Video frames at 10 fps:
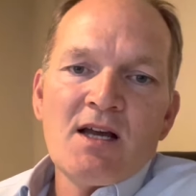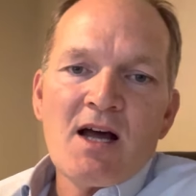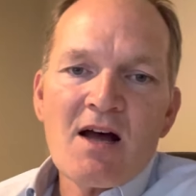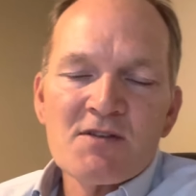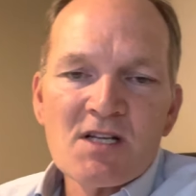
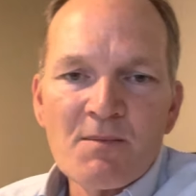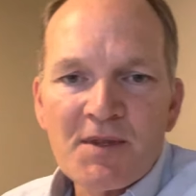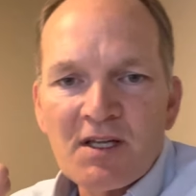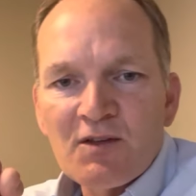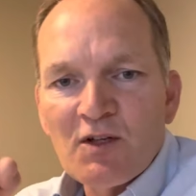have
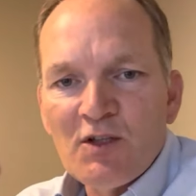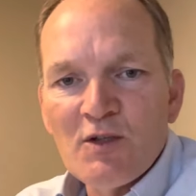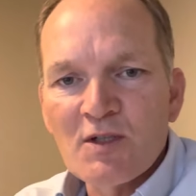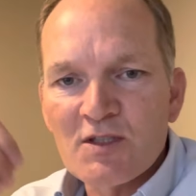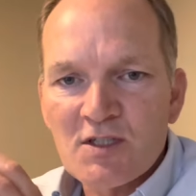something that
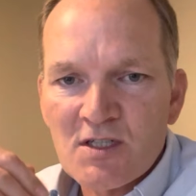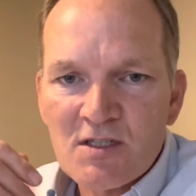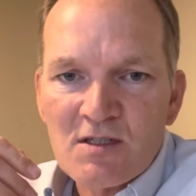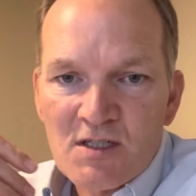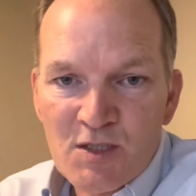you can
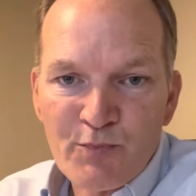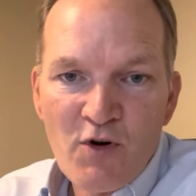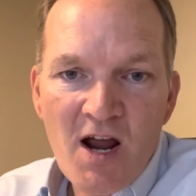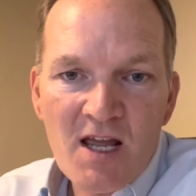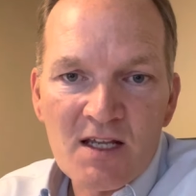just
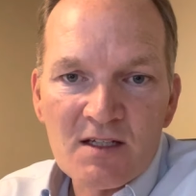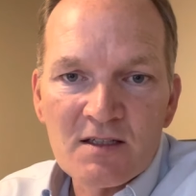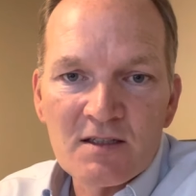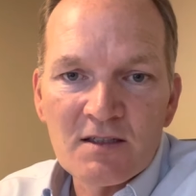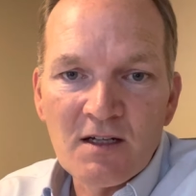spray
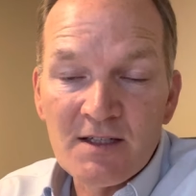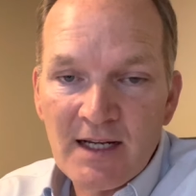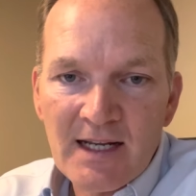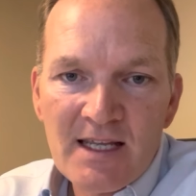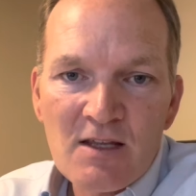
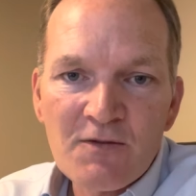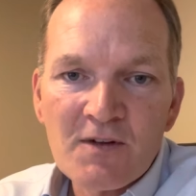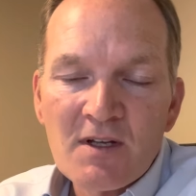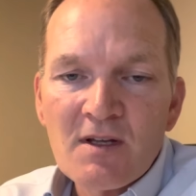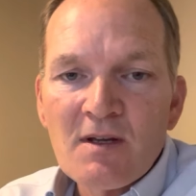and leave,
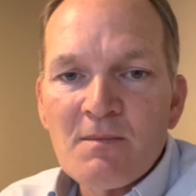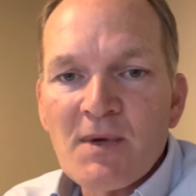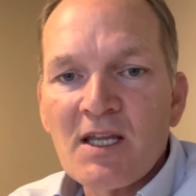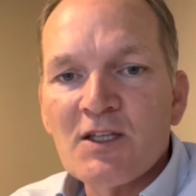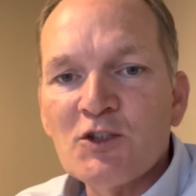
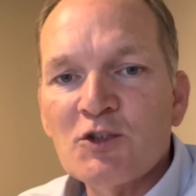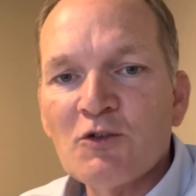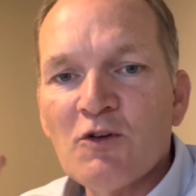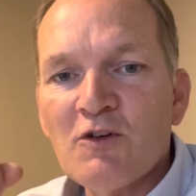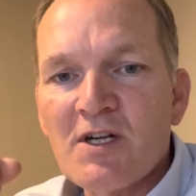making
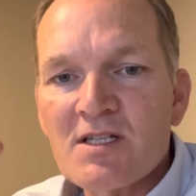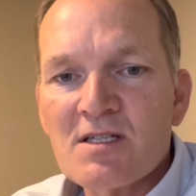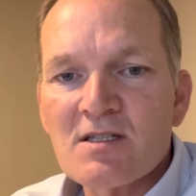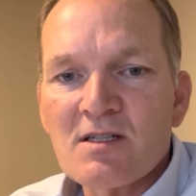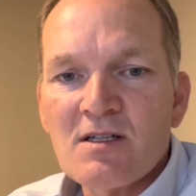sure
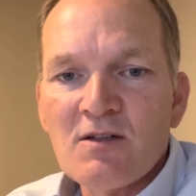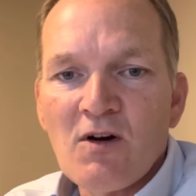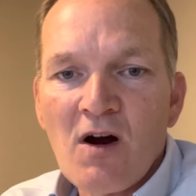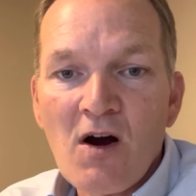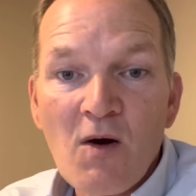it's
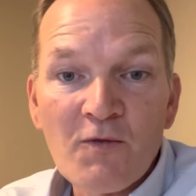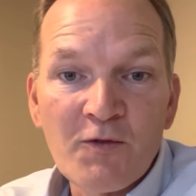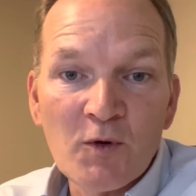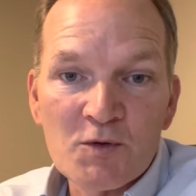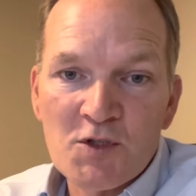not
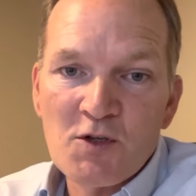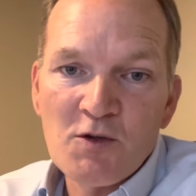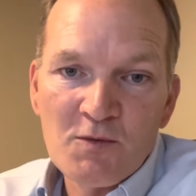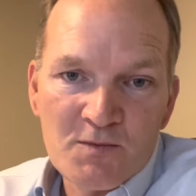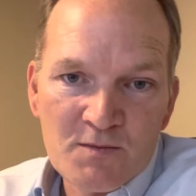harmful
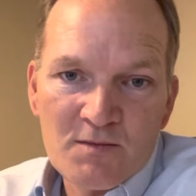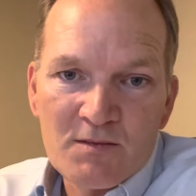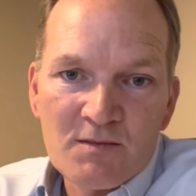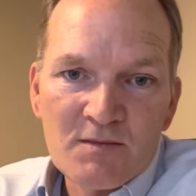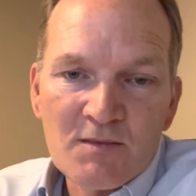to
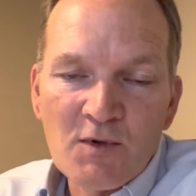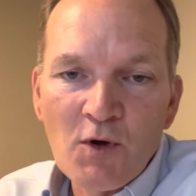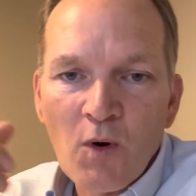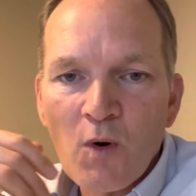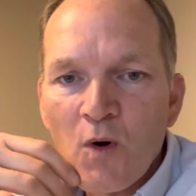
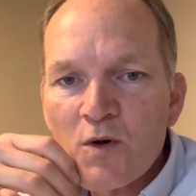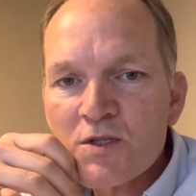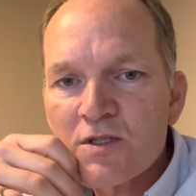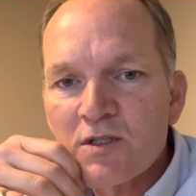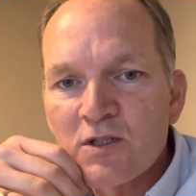the
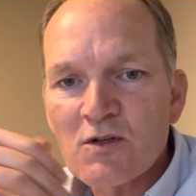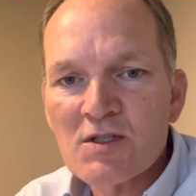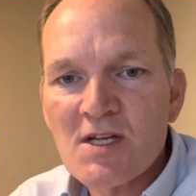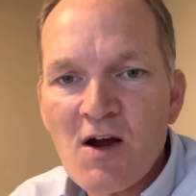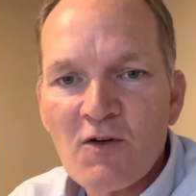horse,
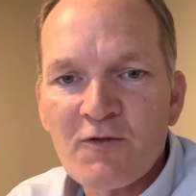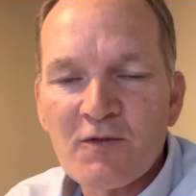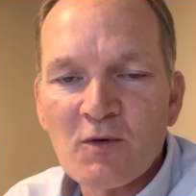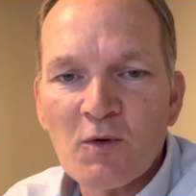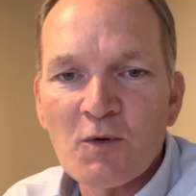
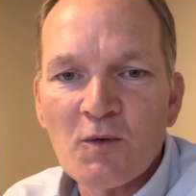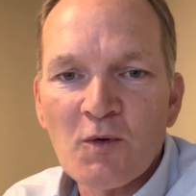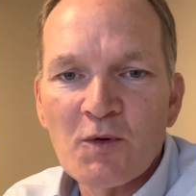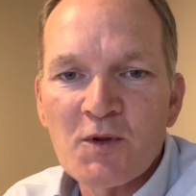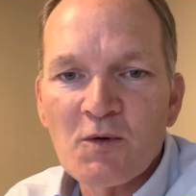yourself, or,
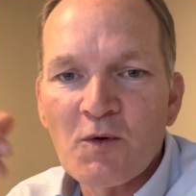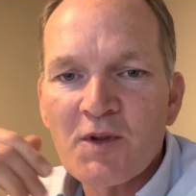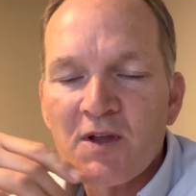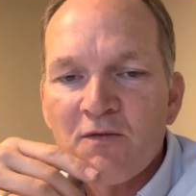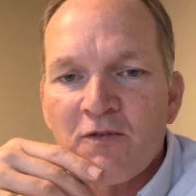or the or
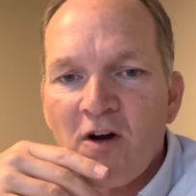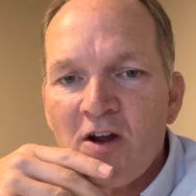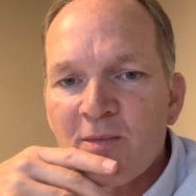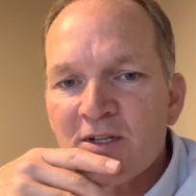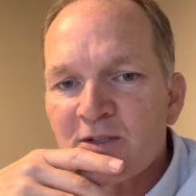the
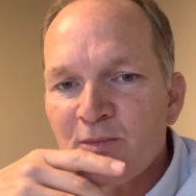environment.